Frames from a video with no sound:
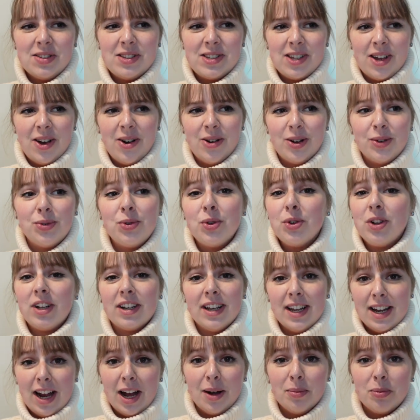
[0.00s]
so if you
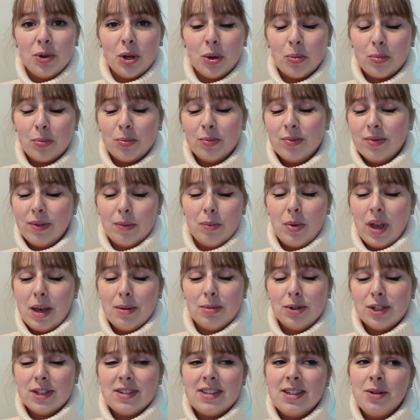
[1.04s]
look it up, you'll be
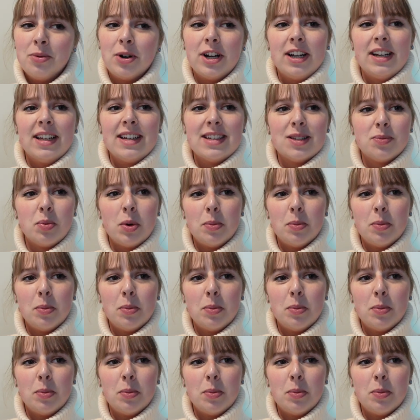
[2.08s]
able to see what it is.